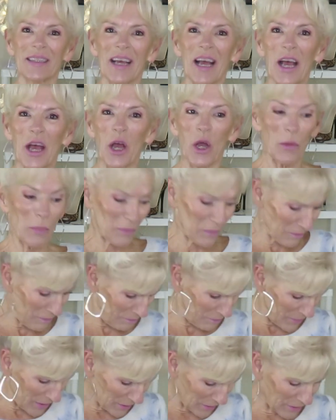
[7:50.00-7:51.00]
I hope
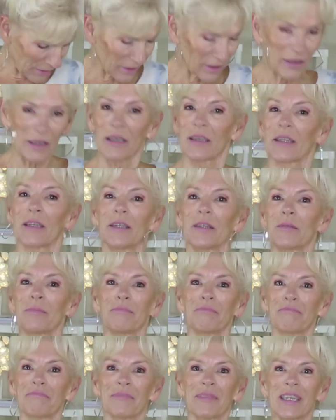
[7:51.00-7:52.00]
this is uh,
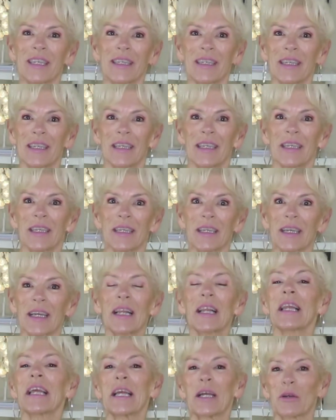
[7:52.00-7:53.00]

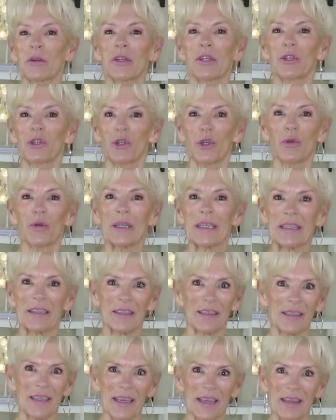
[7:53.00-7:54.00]
clear that you can
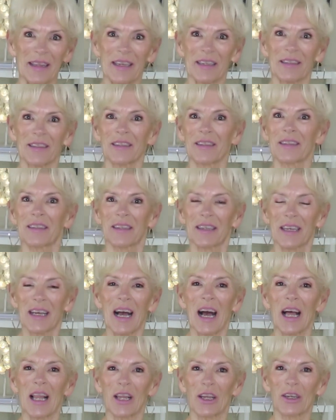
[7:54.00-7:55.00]
see this
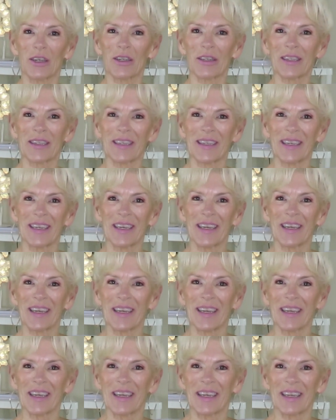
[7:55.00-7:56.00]
color.
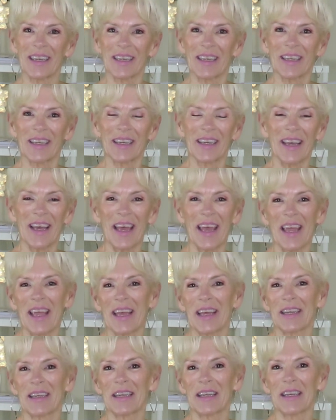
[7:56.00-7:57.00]

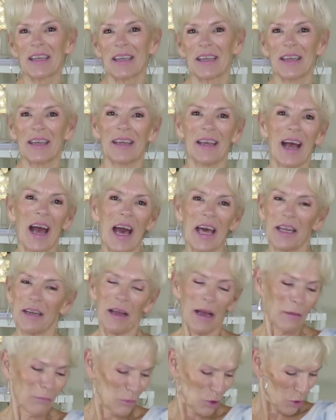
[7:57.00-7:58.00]
And I,
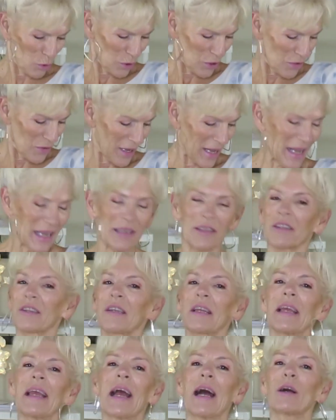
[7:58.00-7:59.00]
I'm sure you can't
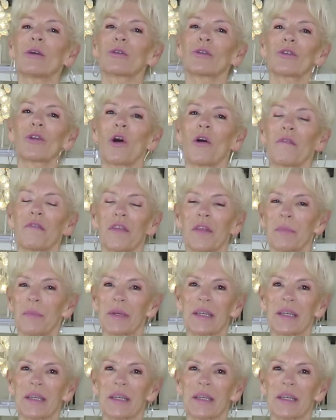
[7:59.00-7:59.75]
see how soft the